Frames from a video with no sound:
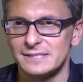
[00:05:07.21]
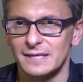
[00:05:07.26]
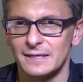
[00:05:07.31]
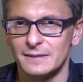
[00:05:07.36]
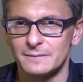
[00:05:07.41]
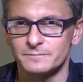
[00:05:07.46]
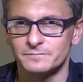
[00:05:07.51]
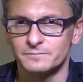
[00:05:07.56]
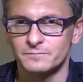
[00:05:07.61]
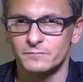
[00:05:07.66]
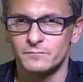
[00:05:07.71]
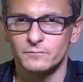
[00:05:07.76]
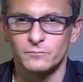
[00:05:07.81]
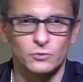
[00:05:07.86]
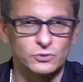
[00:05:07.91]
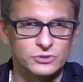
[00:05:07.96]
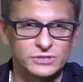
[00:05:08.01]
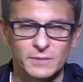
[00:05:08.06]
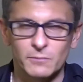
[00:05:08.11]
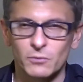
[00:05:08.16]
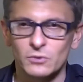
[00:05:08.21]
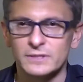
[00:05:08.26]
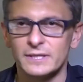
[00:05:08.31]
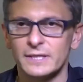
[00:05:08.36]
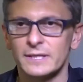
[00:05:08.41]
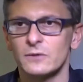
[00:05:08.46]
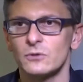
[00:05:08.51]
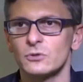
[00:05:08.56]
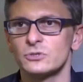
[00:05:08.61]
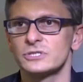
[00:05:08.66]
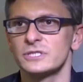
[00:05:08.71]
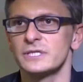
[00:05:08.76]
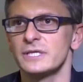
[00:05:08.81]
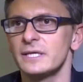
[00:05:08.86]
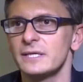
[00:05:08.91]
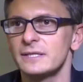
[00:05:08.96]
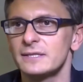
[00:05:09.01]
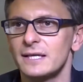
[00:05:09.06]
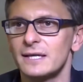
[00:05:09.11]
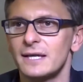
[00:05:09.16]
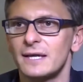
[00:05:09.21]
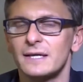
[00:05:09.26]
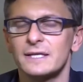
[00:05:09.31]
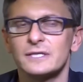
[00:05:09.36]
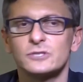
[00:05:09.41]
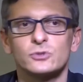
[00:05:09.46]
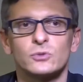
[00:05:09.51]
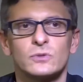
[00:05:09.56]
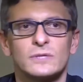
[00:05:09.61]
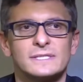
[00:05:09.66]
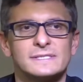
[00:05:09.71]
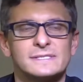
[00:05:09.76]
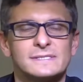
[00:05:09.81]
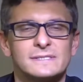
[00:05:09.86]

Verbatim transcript: we can say so, of the resurrection.